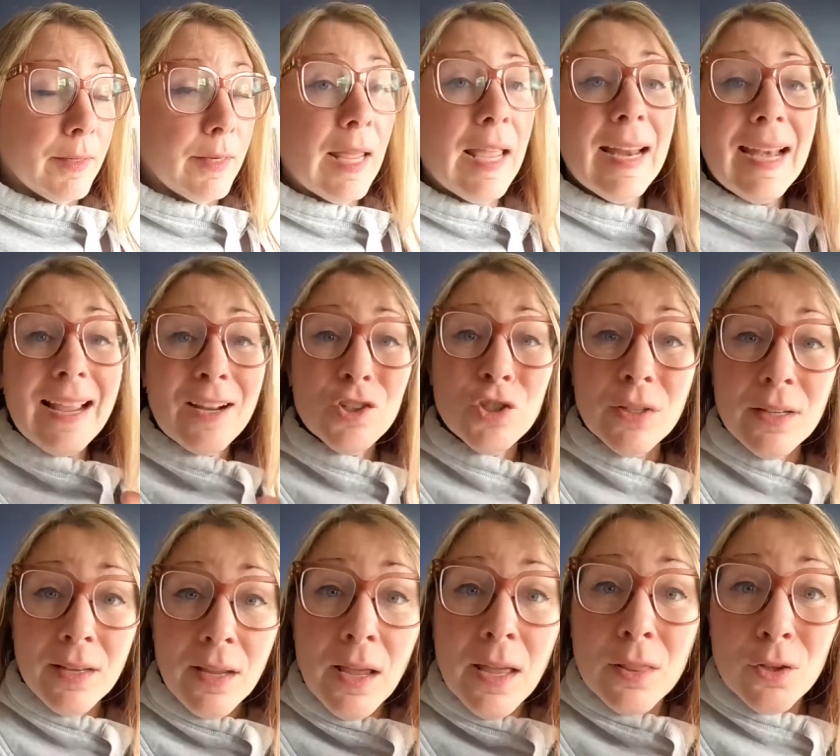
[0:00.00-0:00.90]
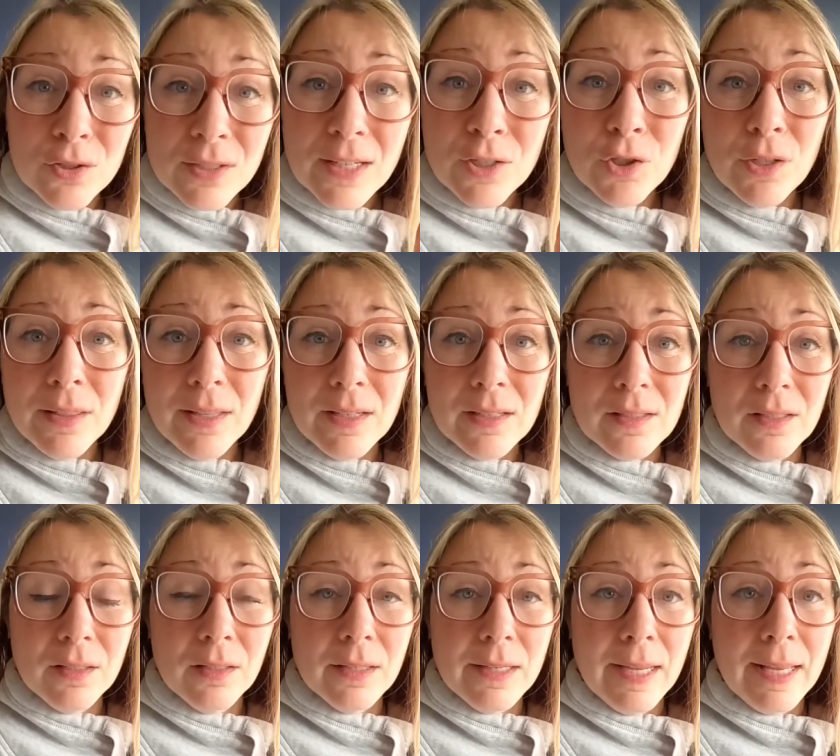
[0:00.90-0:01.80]
And actually, there's actually things to
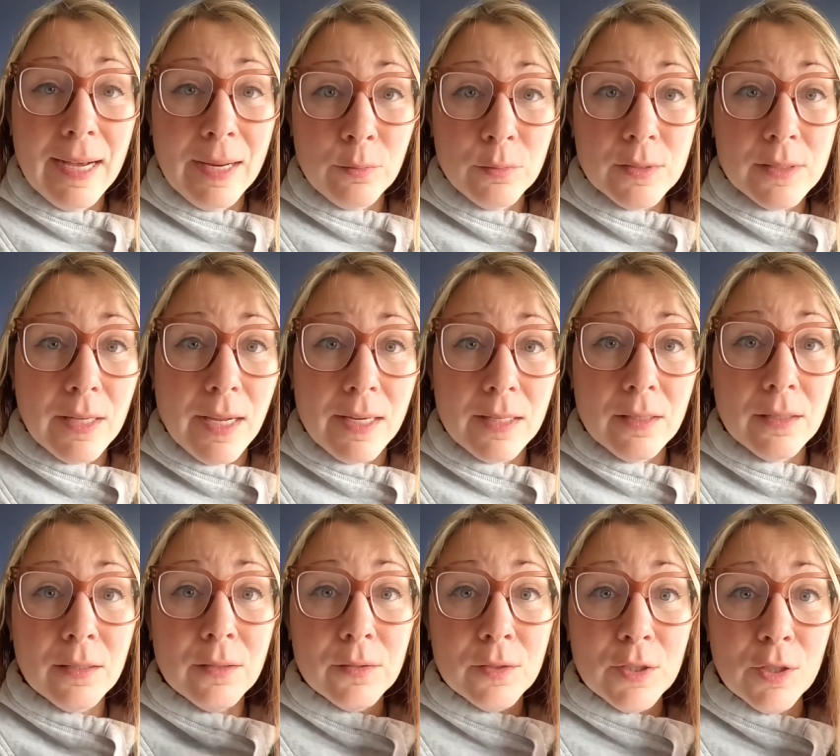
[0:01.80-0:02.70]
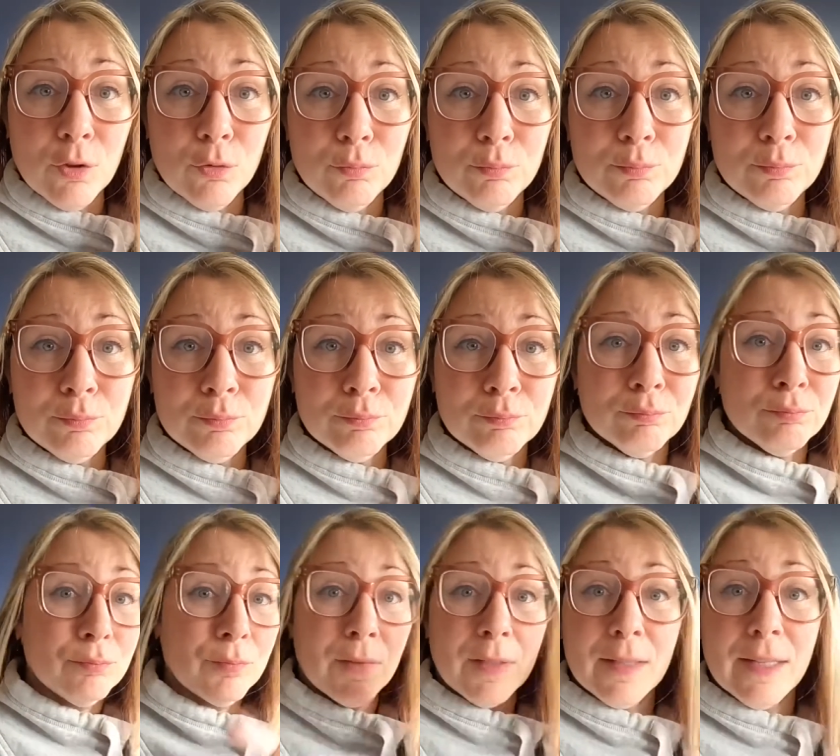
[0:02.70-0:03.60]
look at outside. So
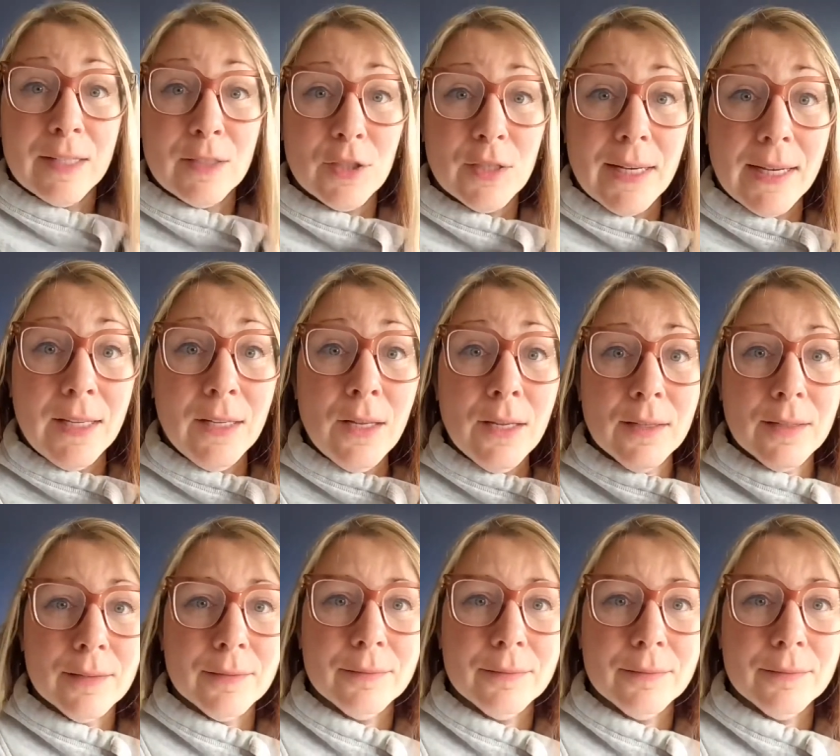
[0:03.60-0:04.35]
let's take a look.